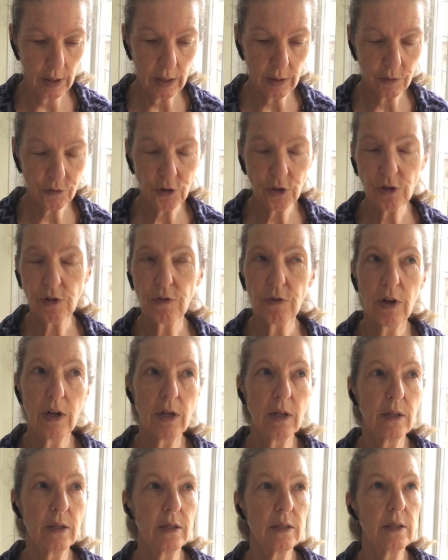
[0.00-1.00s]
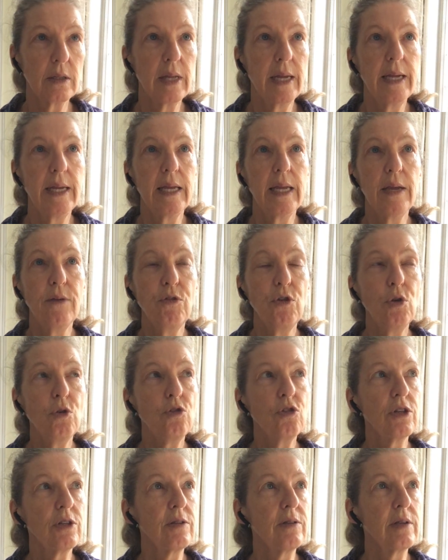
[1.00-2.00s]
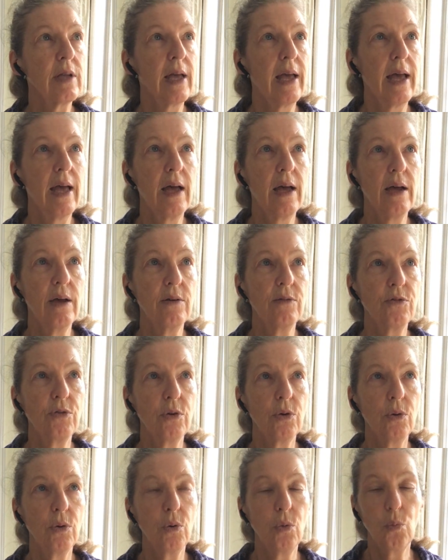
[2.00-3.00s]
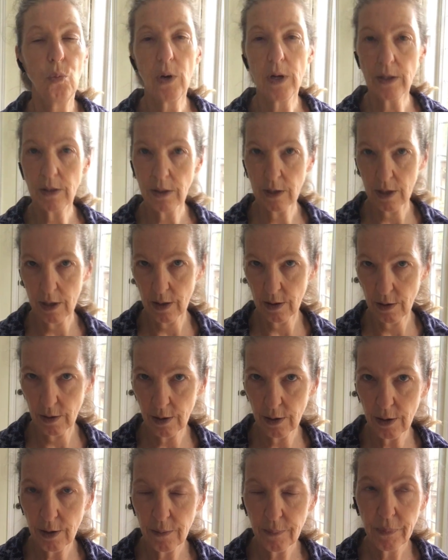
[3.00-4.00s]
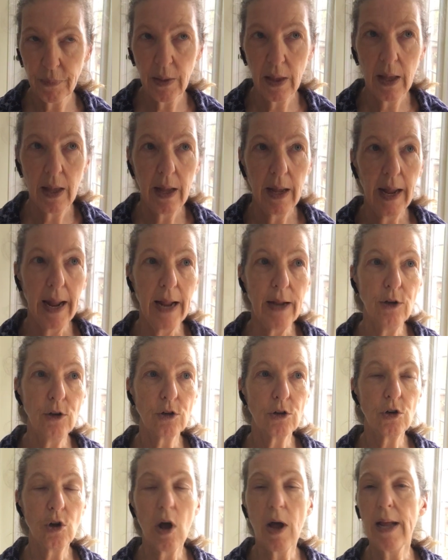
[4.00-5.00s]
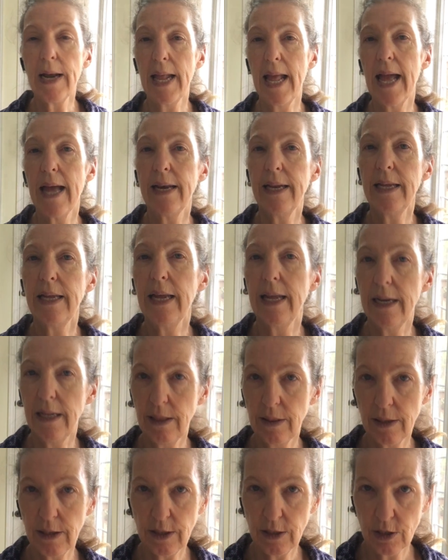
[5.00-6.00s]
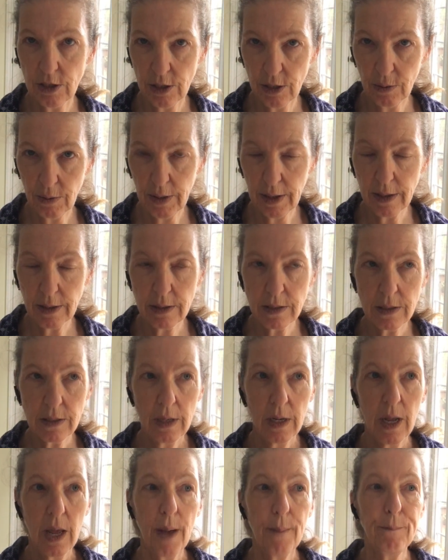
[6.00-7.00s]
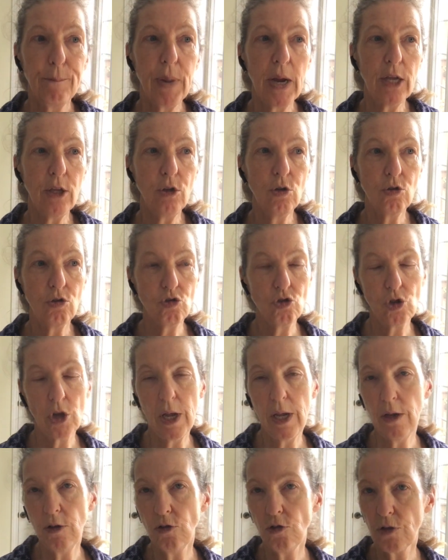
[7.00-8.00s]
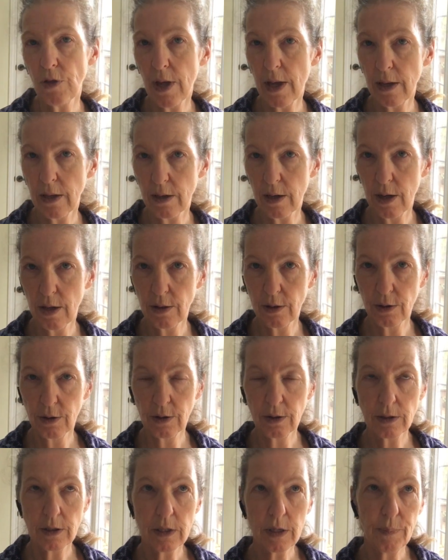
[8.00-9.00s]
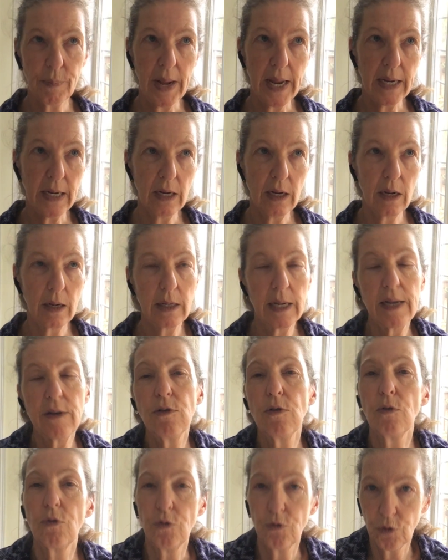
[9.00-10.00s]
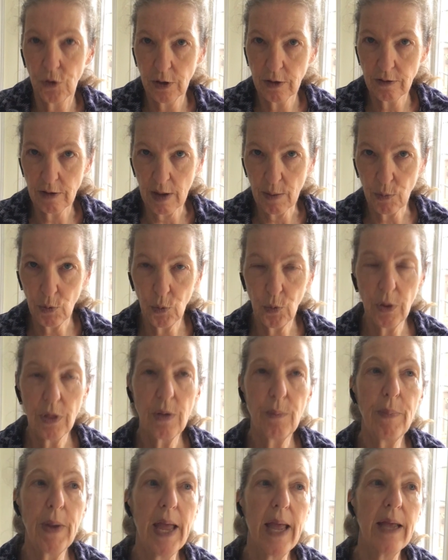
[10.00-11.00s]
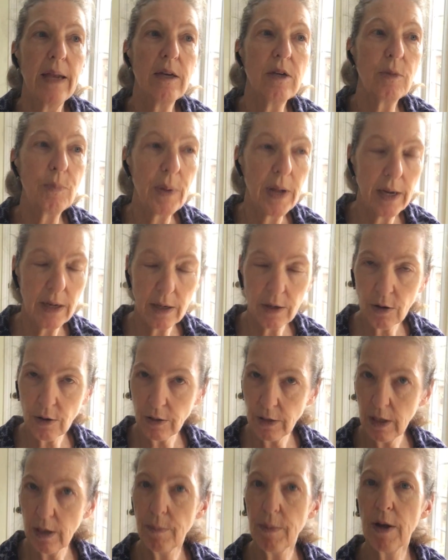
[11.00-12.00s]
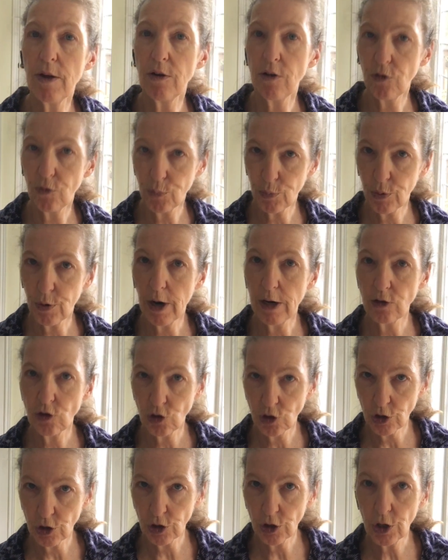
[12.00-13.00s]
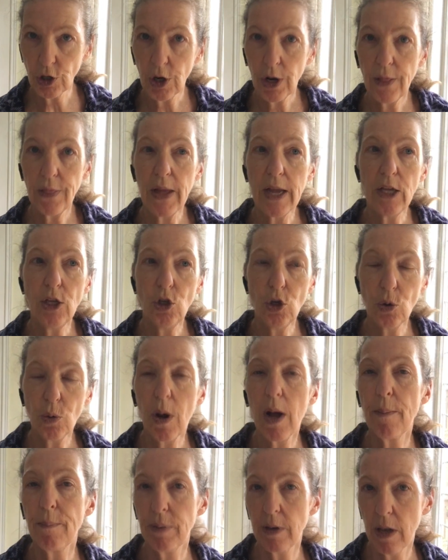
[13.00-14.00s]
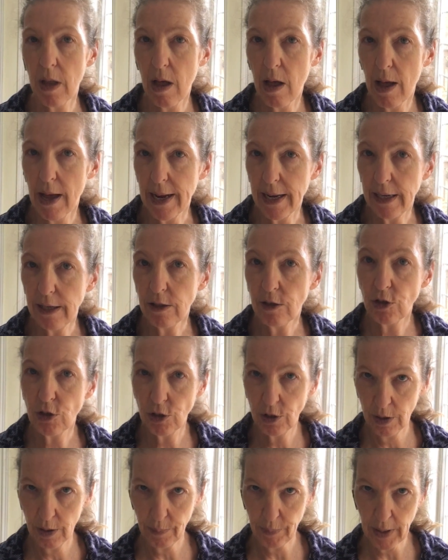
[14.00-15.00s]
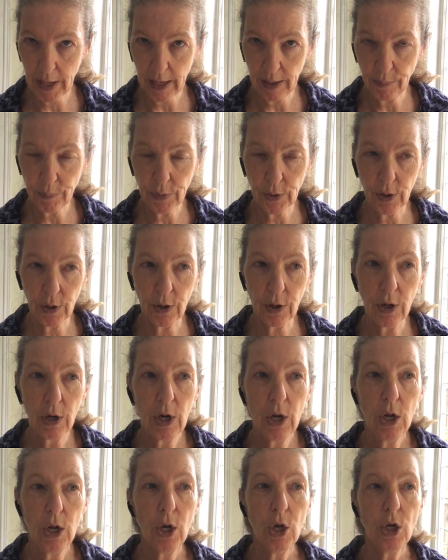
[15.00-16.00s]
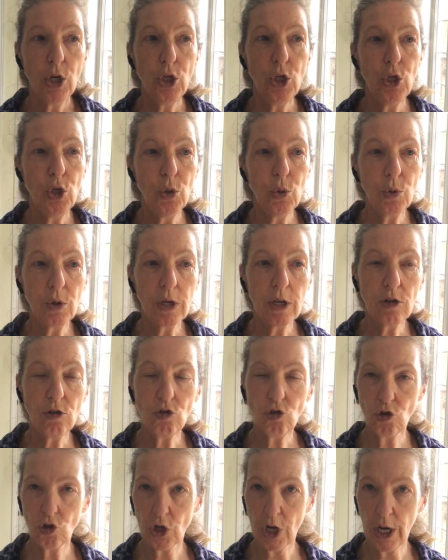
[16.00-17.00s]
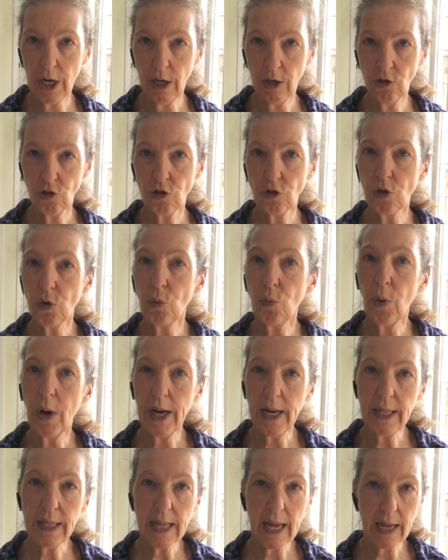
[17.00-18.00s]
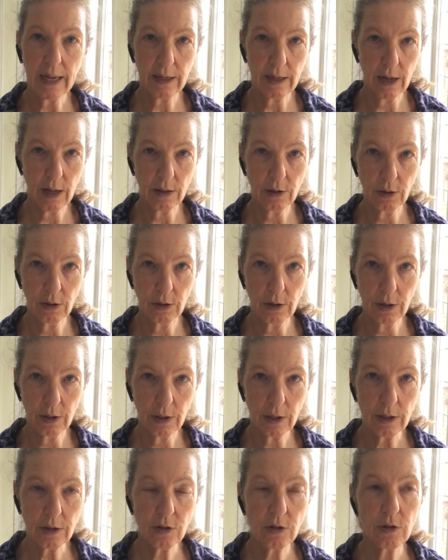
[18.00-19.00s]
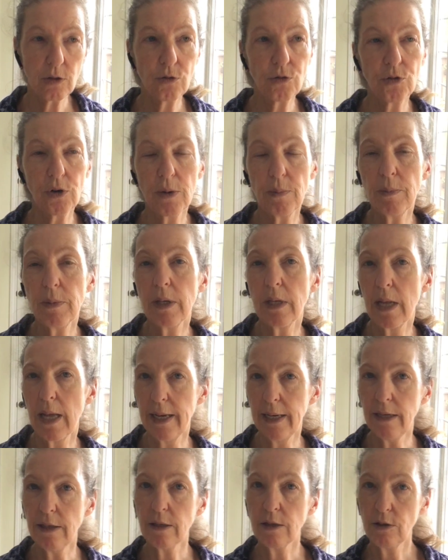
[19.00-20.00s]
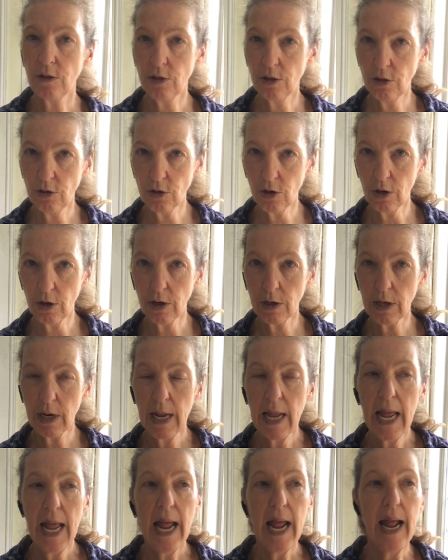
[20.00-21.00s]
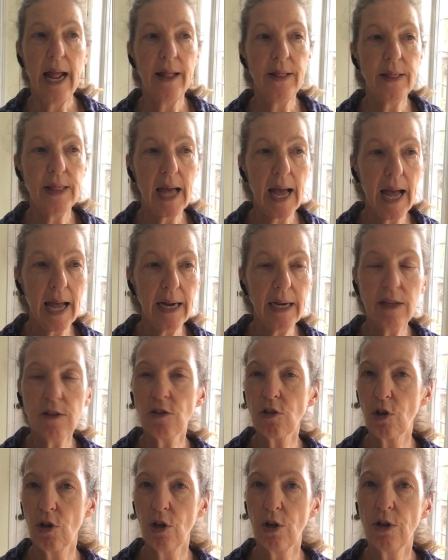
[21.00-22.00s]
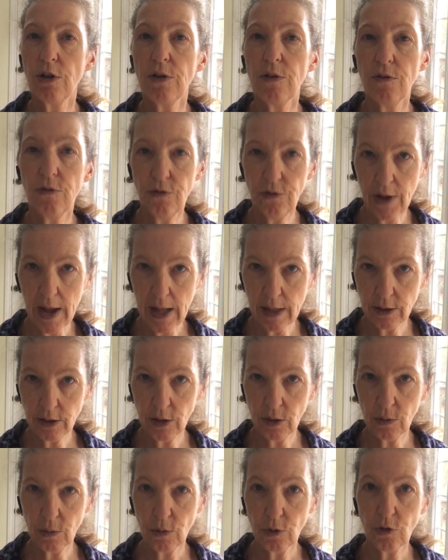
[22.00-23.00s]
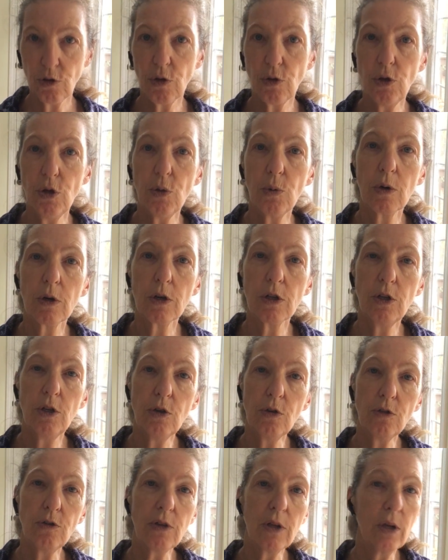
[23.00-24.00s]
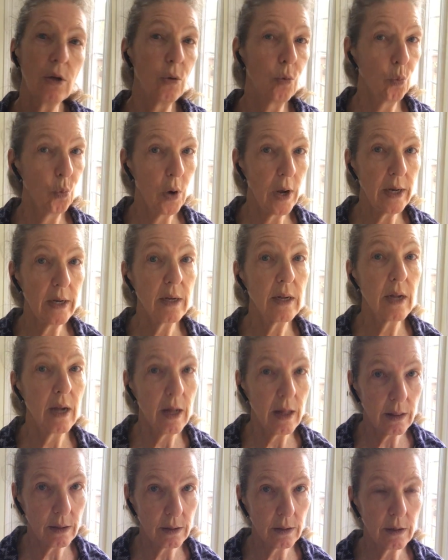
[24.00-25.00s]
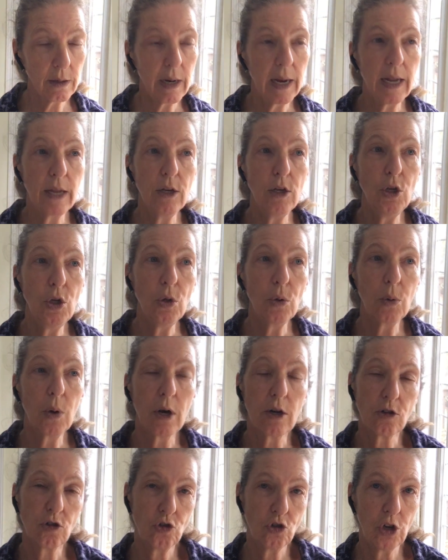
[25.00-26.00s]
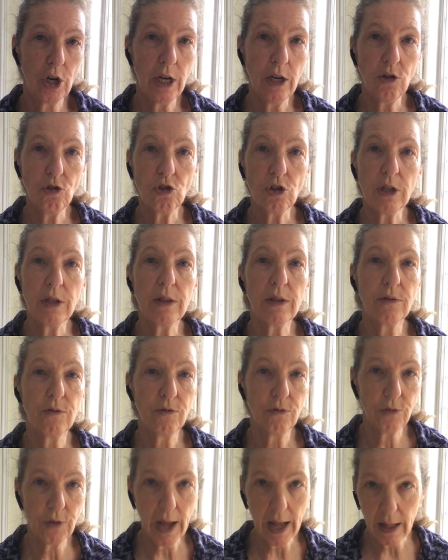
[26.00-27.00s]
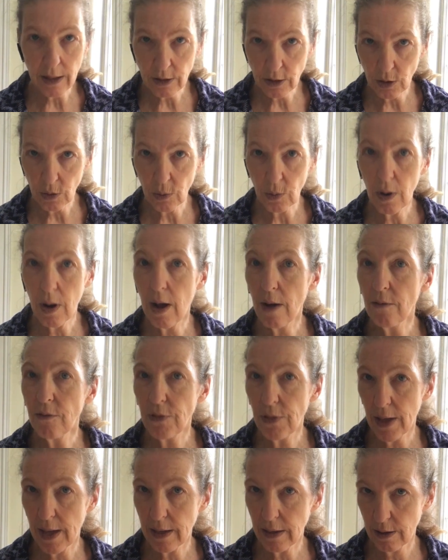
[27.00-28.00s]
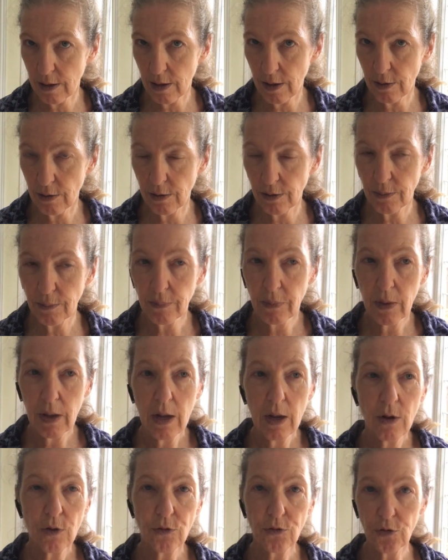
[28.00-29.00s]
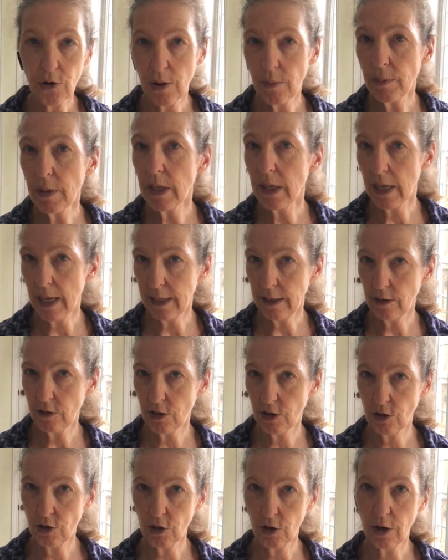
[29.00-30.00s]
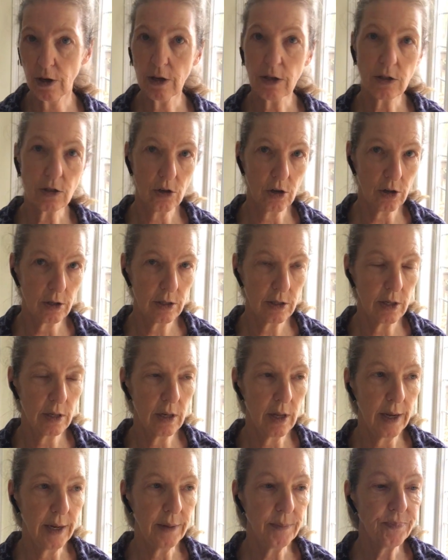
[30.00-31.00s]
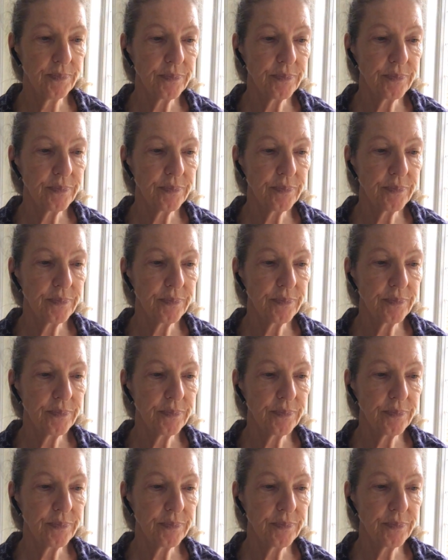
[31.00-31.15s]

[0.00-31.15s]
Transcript: first of all, like, if you just have one color and you're not adding anything to it, but you change that color depending, like for example with a pen, depending on the amount of pressure that you apply to the paper, you can change the way that color looks from light to dark. And that is called value. So you are using one color and you are changing the value of that color from light to dark, dark to light,